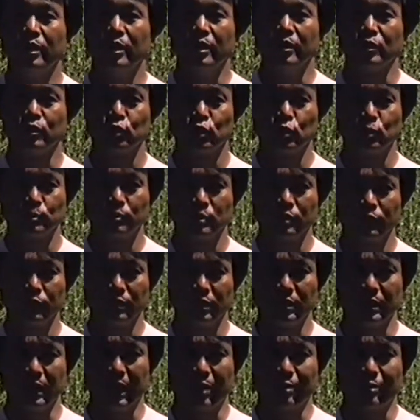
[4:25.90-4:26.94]
In terms of
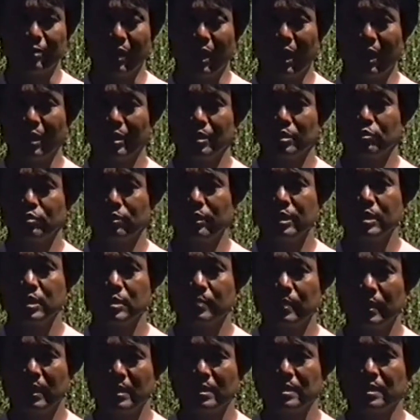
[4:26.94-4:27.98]
the outer island
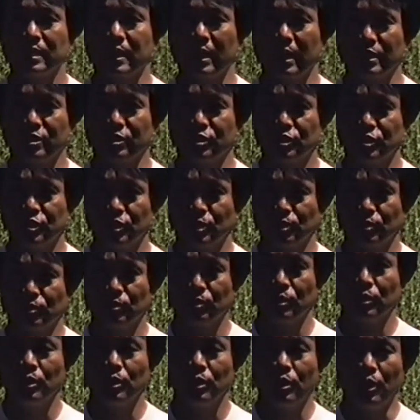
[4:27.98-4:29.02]
transplants last year,
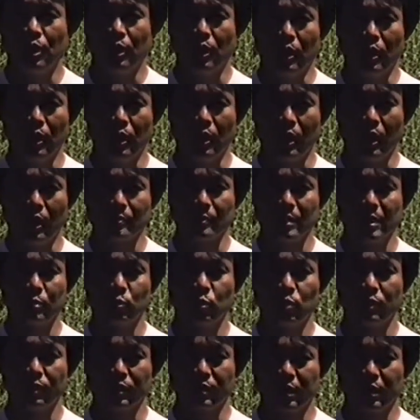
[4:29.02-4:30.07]
I met with the